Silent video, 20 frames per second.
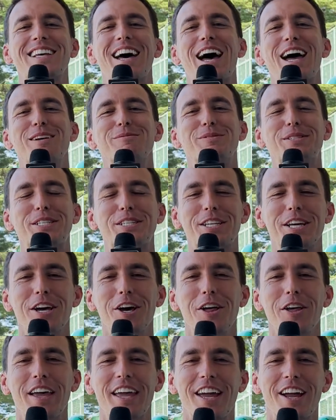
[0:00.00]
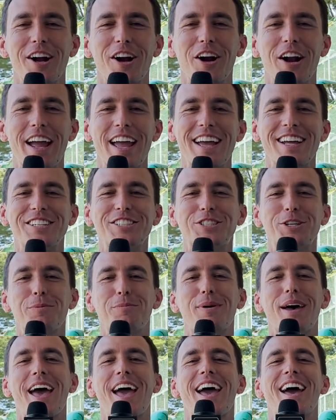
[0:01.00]
I am still here in
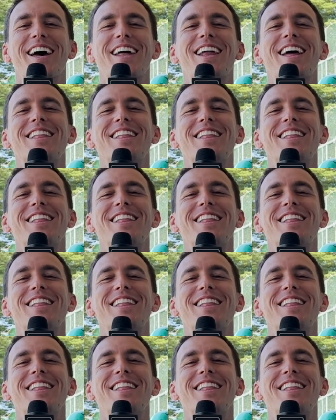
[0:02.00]
Japan,